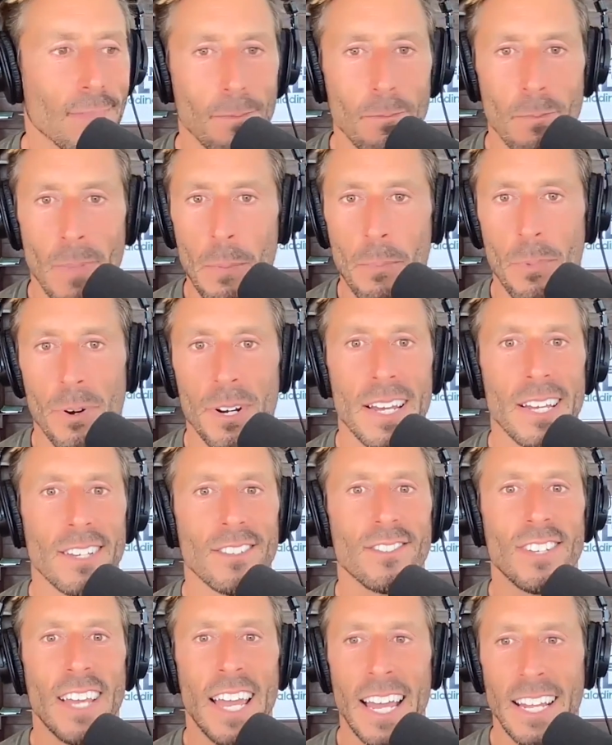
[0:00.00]

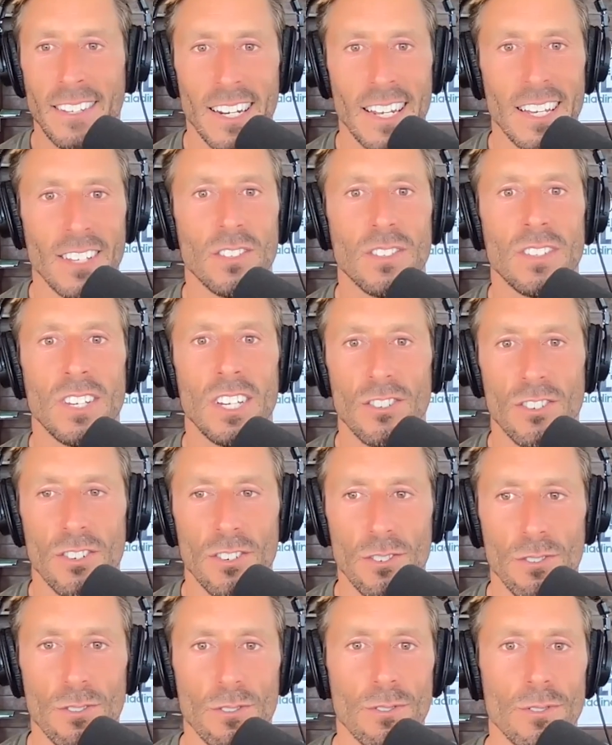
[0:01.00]
membranous, tendinous
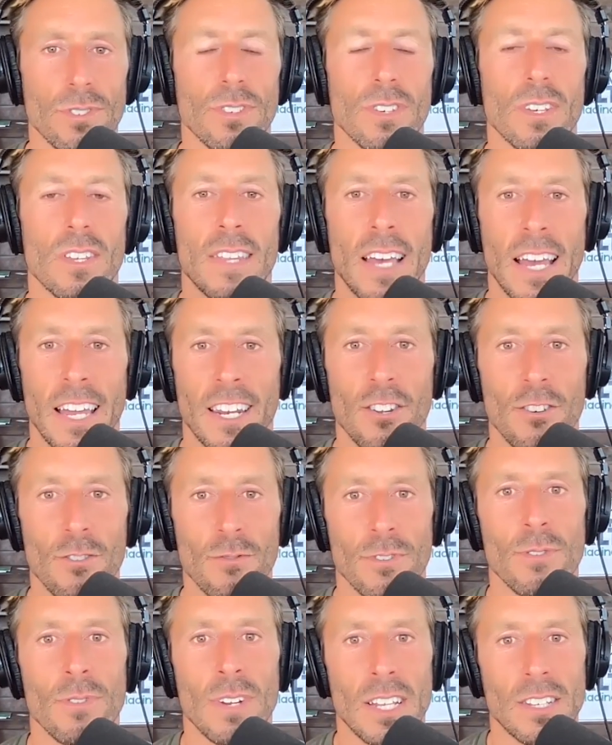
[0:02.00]
tissues, then you
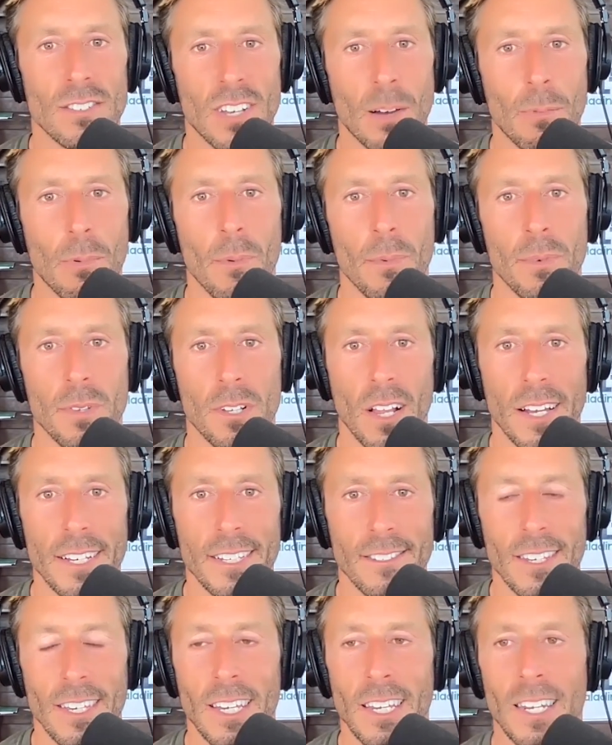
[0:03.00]
do need to supplement with
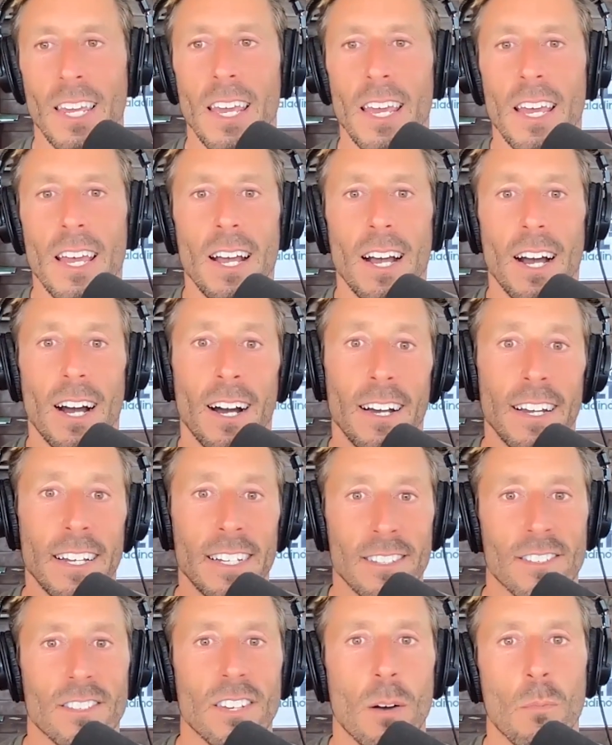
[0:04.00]
glycine
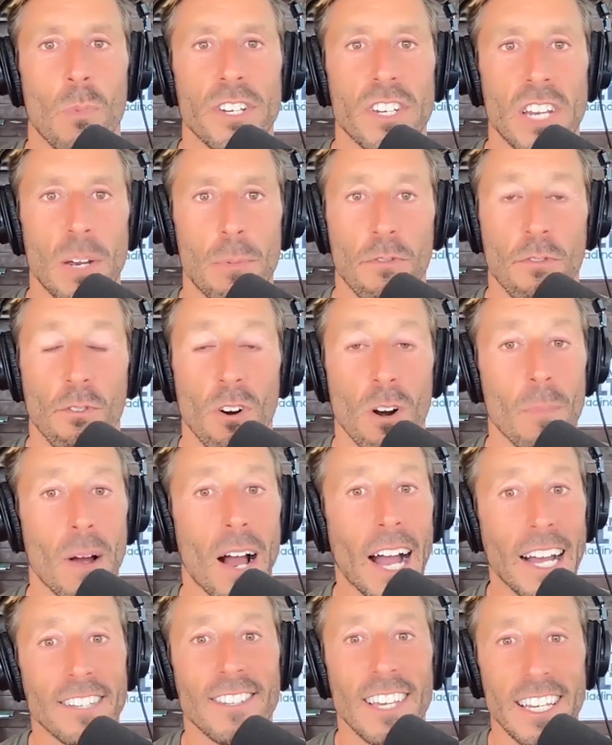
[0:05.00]
in some way, shape, or form.
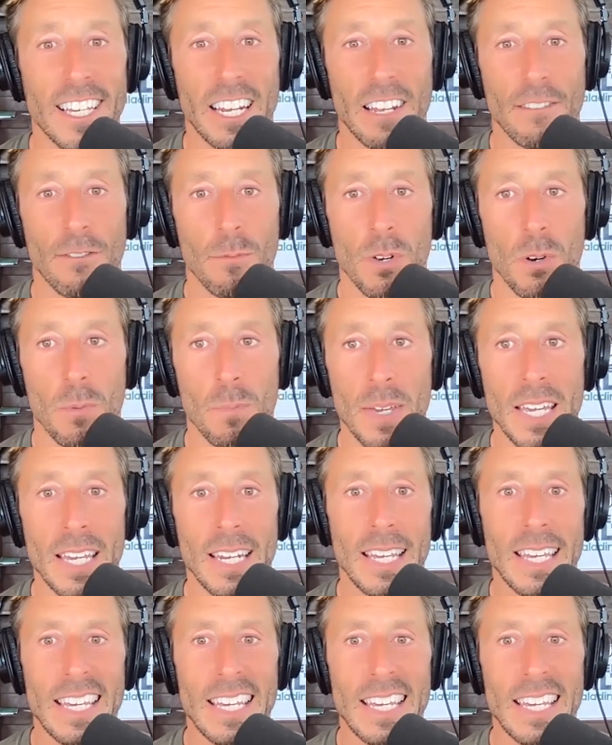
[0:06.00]
I say get it from your meat.